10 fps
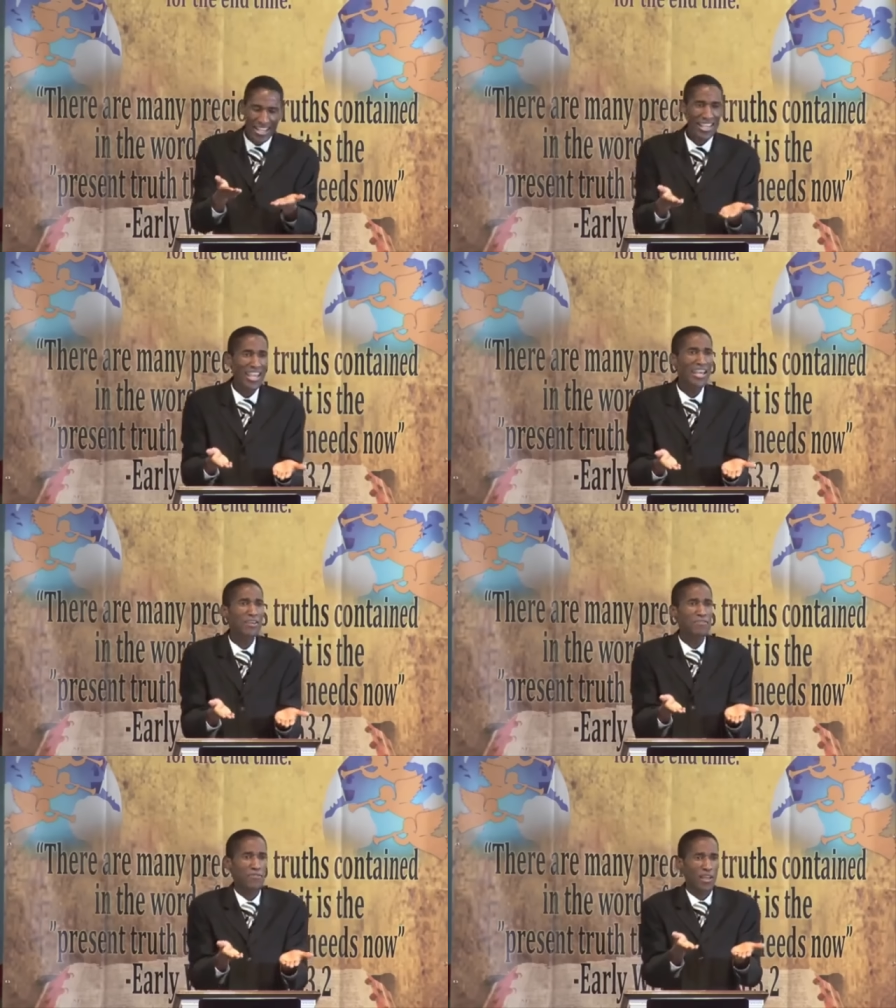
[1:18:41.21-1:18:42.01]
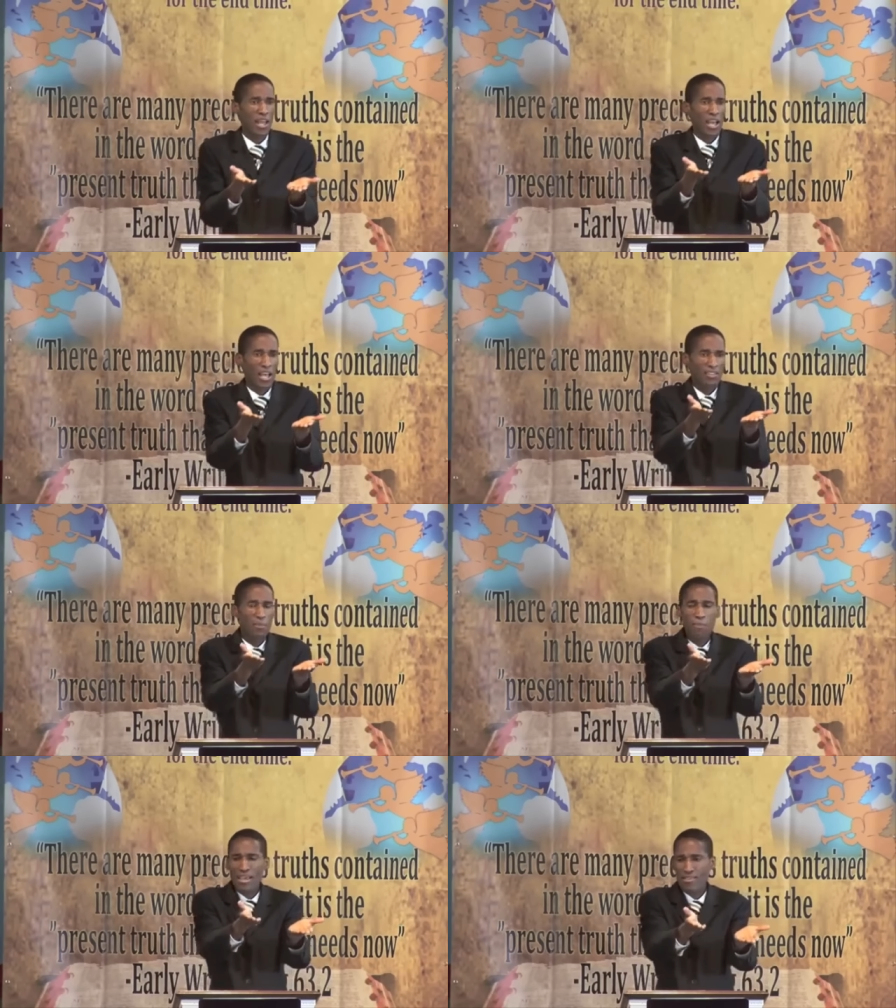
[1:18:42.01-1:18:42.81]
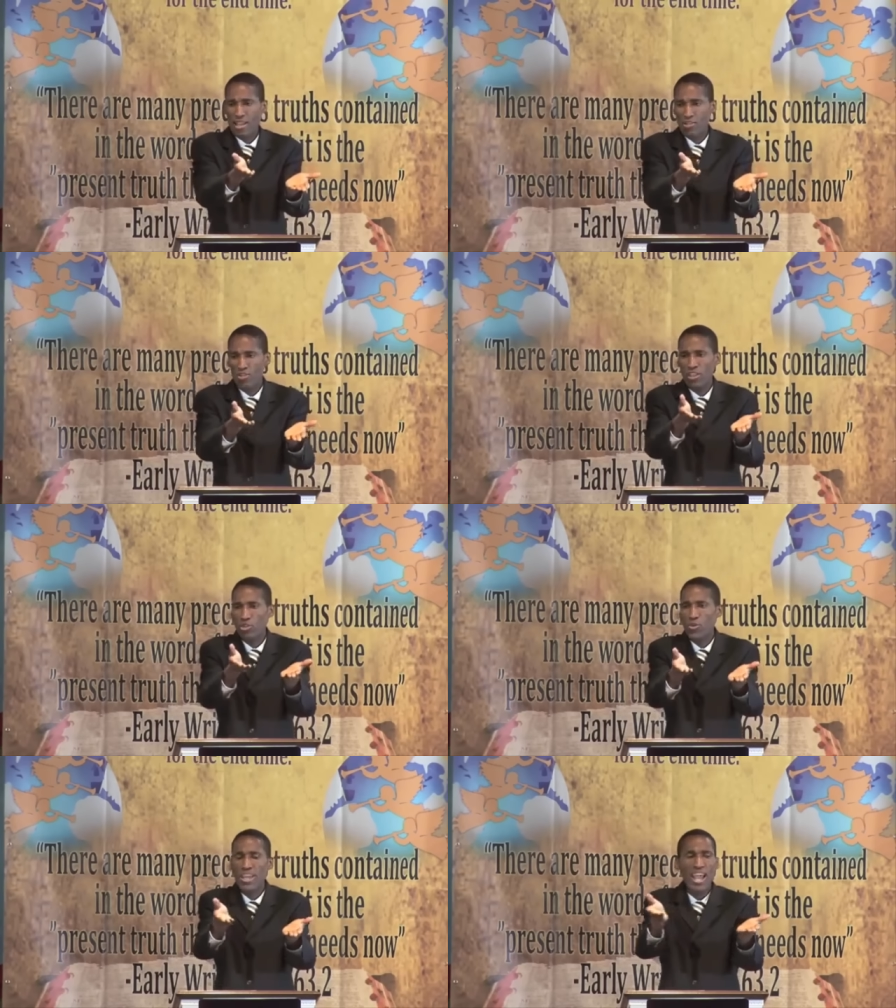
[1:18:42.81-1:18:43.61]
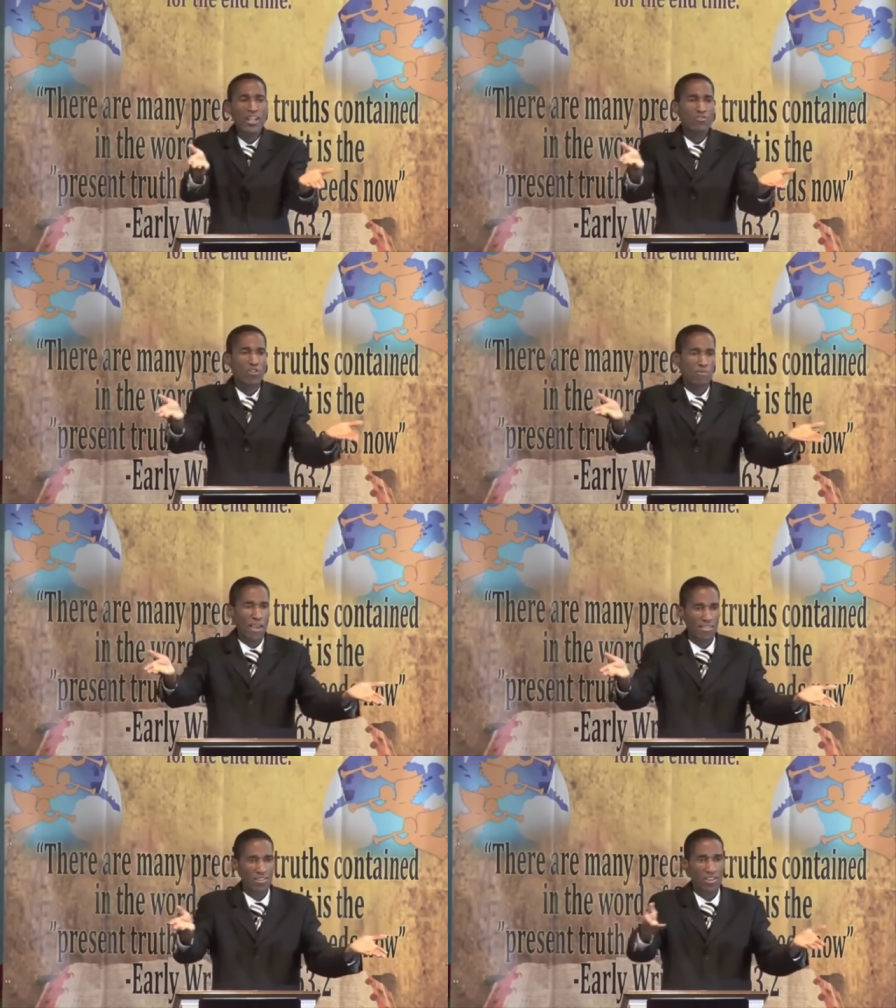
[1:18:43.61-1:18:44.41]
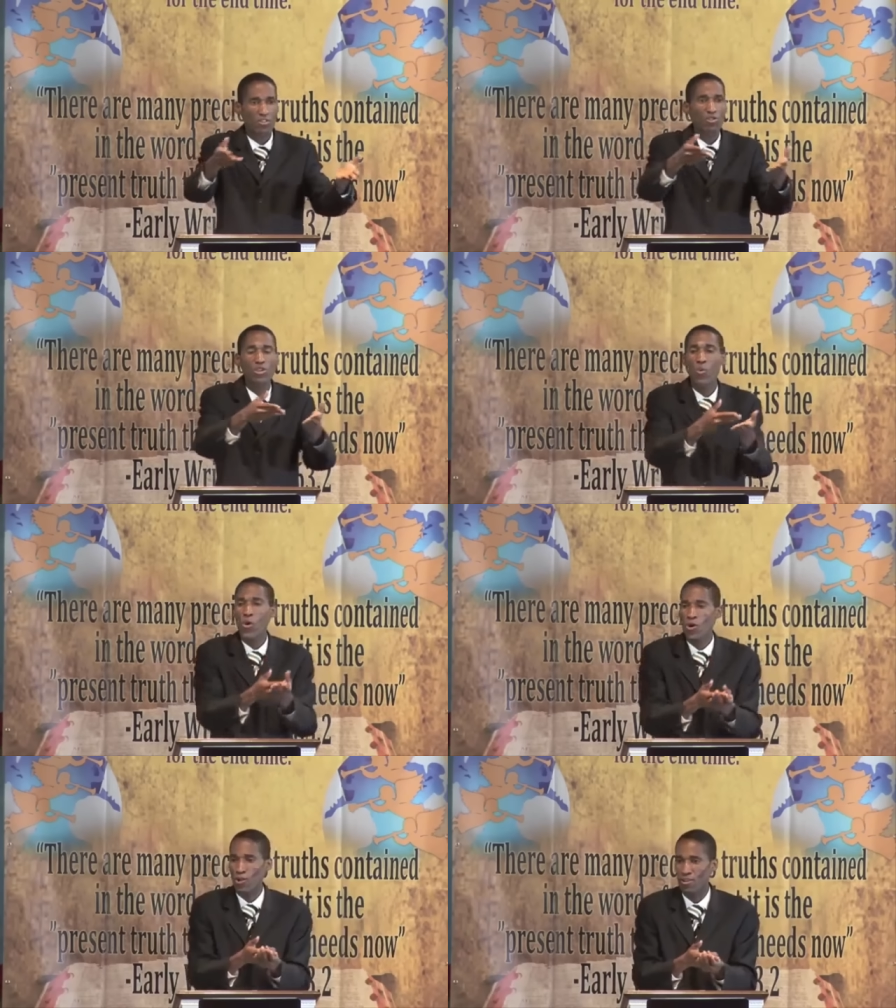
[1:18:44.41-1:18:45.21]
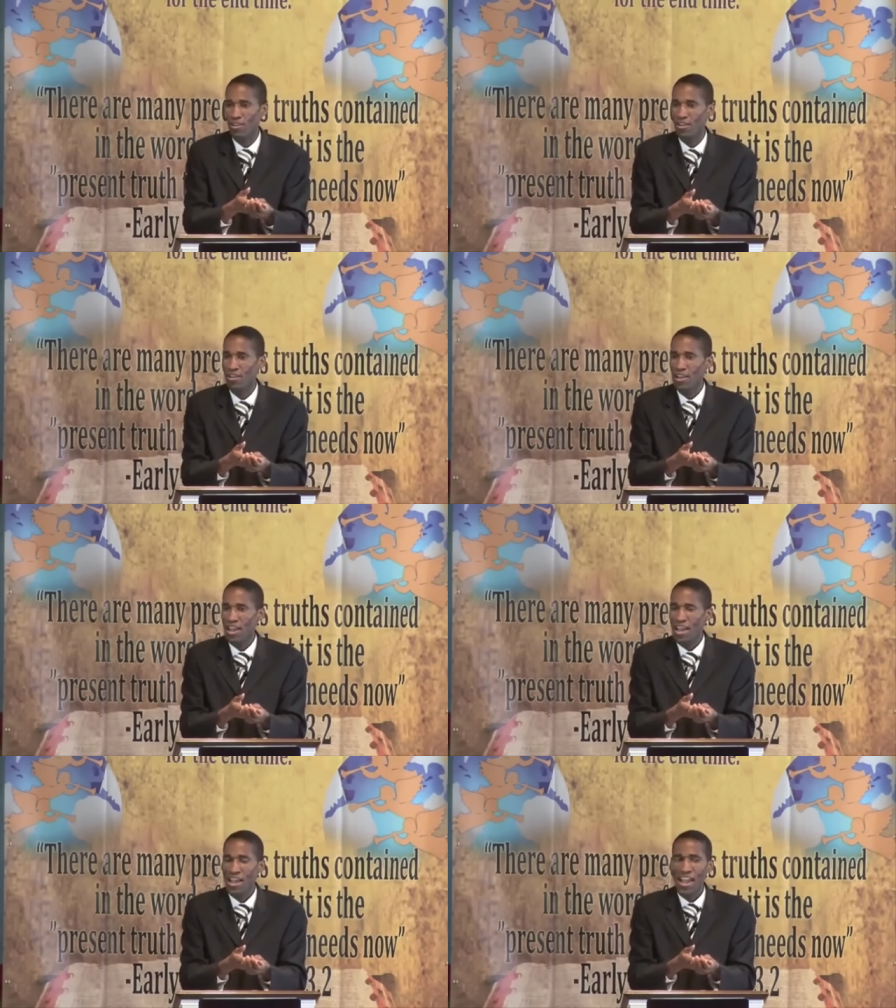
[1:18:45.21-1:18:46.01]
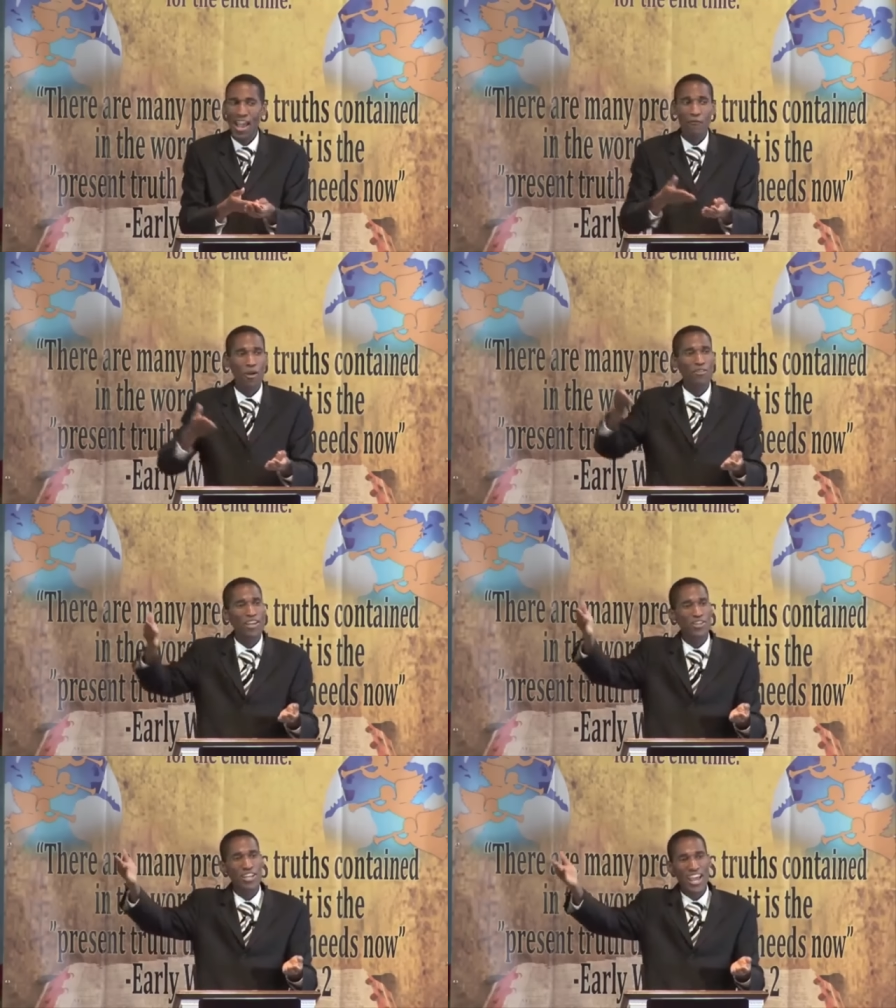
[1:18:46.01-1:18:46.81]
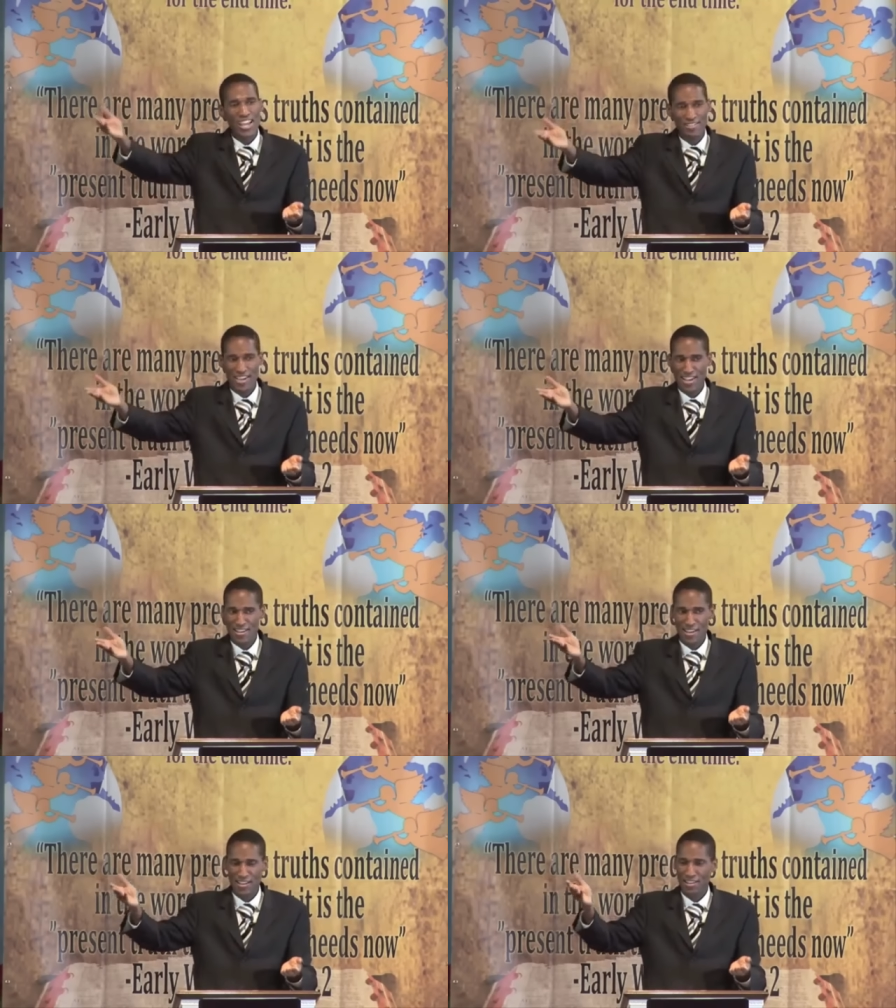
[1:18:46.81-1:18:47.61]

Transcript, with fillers: give the message, the three angels' messages to the world, Revelation 18,